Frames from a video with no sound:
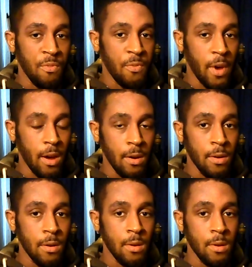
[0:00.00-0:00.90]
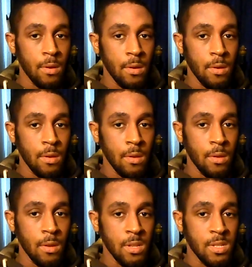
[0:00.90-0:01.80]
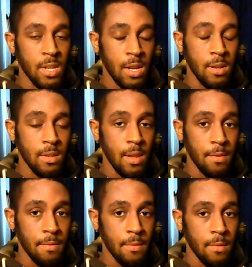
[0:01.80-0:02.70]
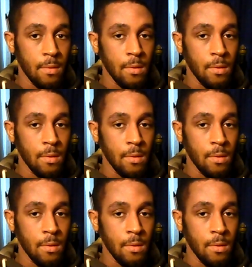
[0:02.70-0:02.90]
with fire, the second death.